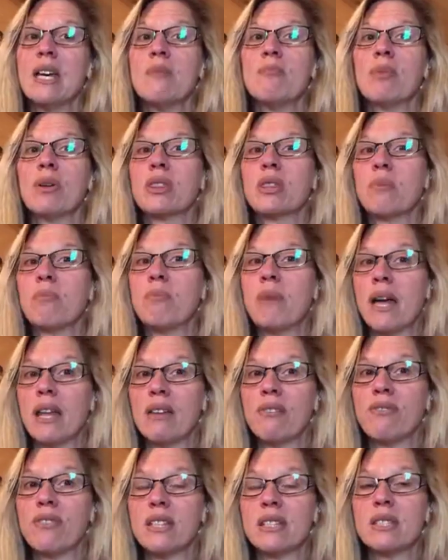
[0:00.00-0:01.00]
But the
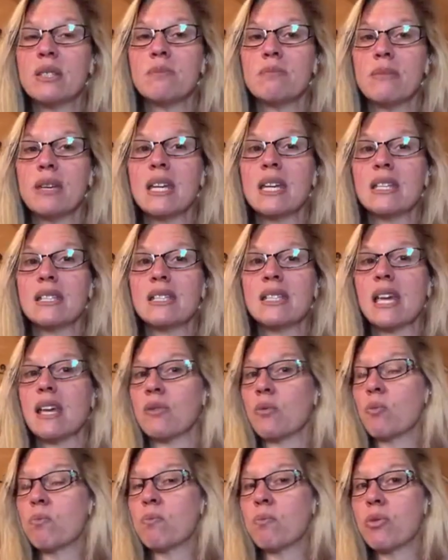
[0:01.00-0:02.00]
benefit to me is that
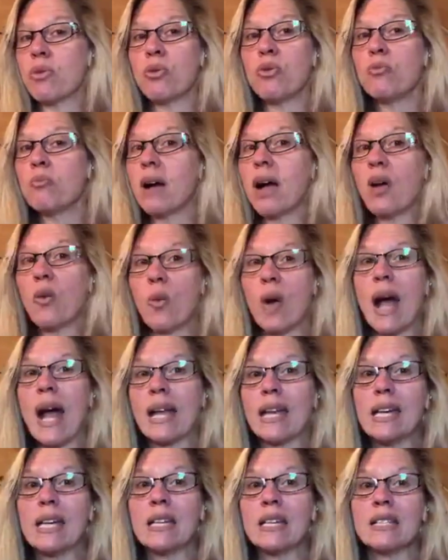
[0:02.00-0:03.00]
through my
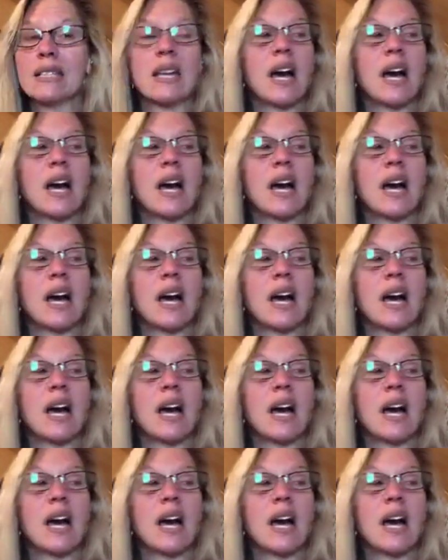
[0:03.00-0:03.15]
wackiness,